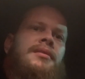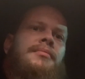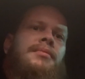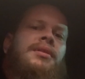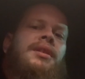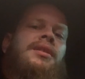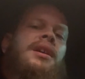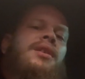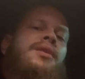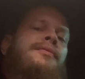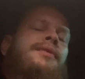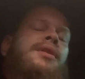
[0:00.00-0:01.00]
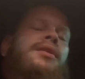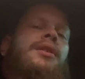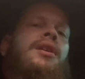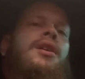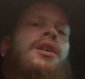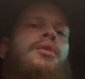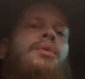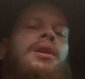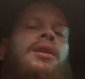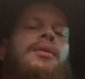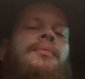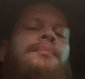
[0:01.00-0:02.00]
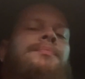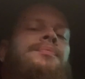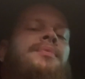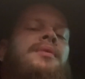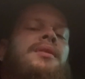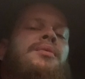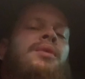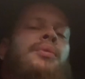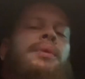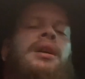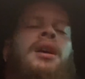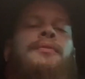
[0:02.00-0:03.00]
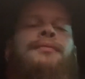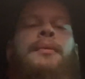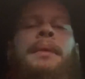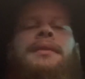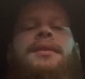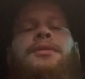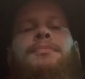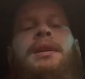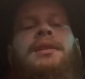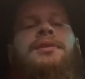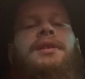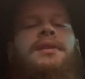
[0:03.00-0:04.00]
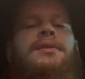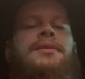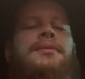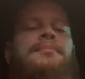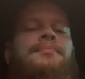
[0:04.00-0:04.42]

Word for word: But then they go further, oh where where we come from as a species.